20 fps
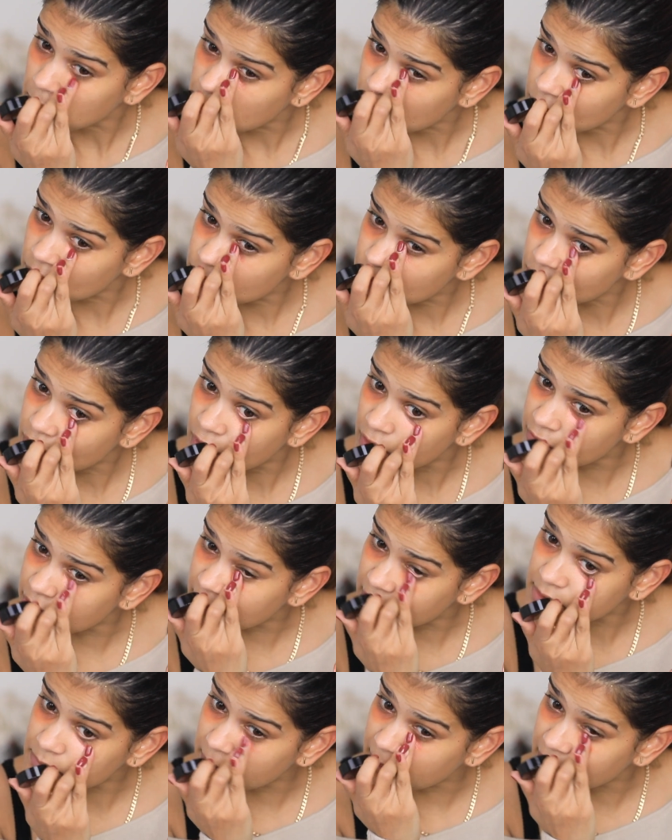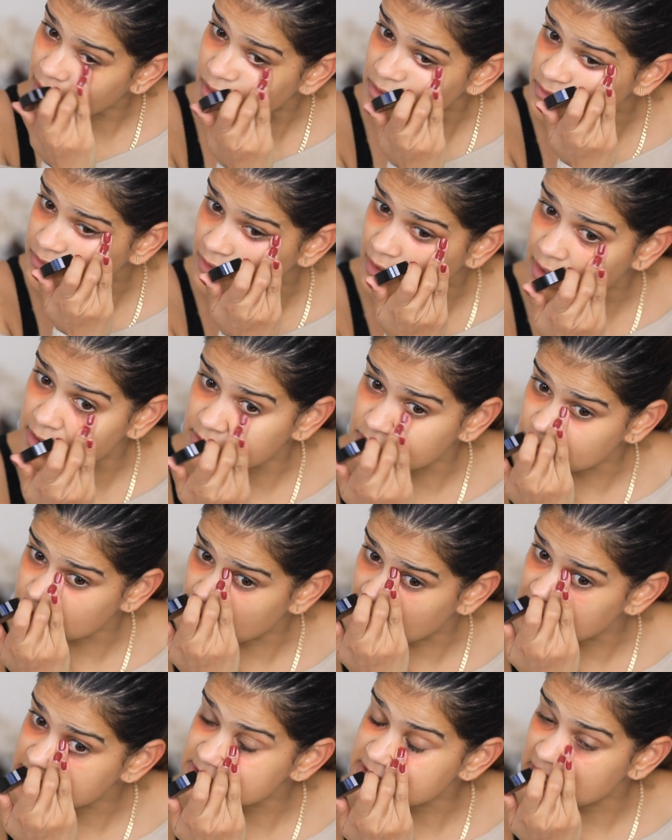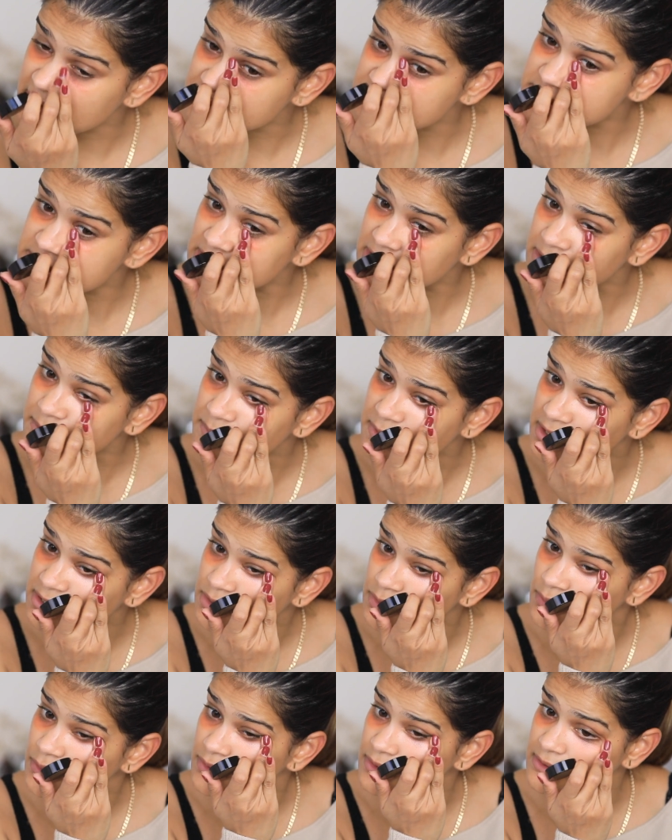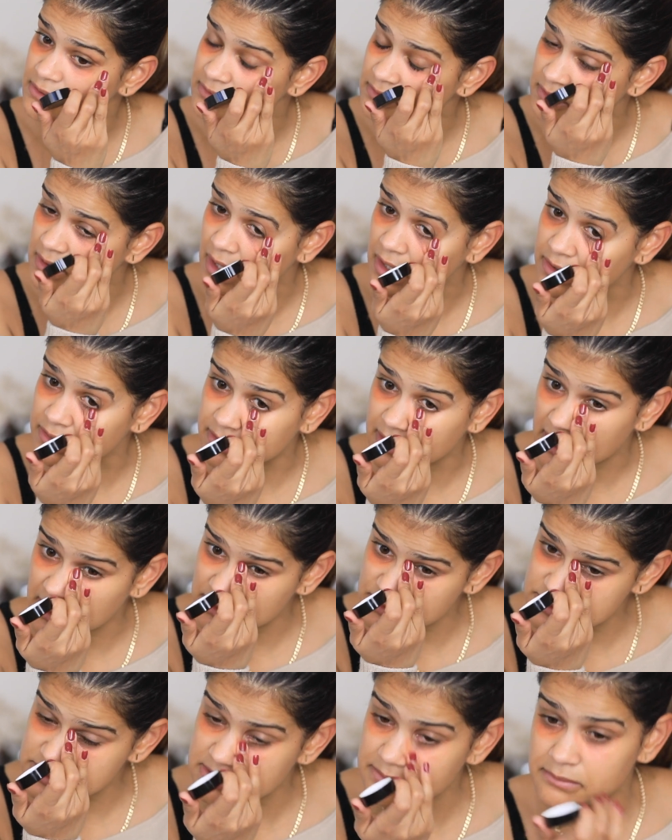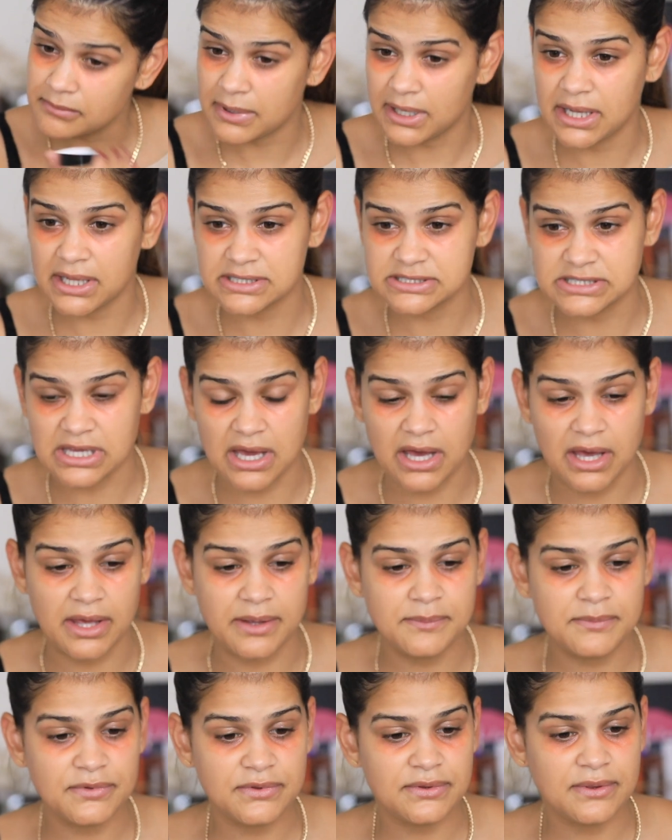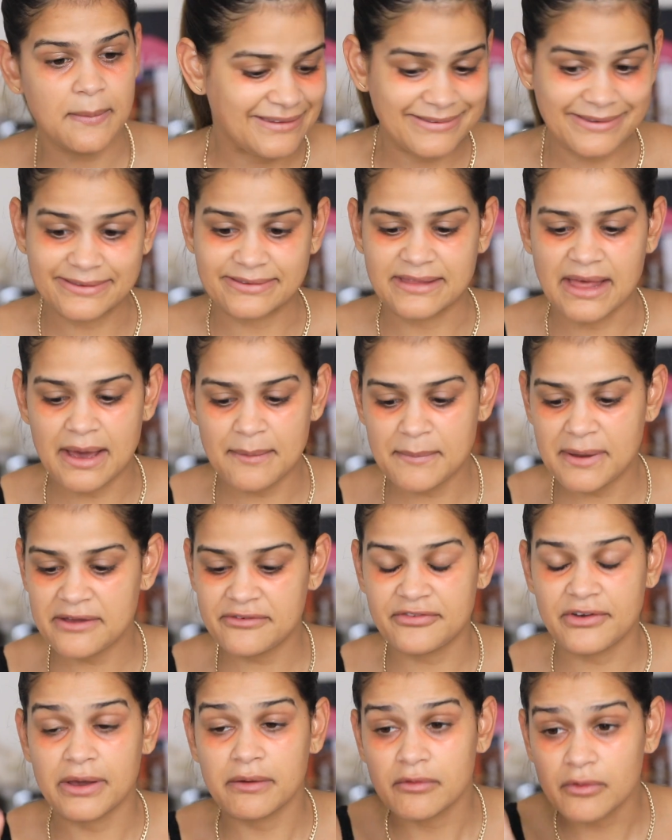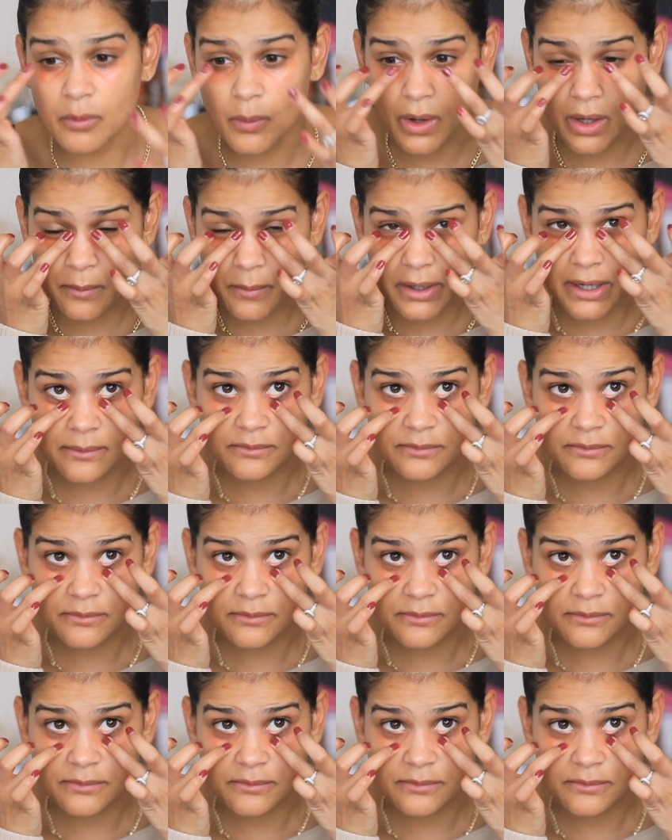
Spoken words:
just to correct my under eyes. You guys have seen me do this 1,000 million times. This is not my favorite one, but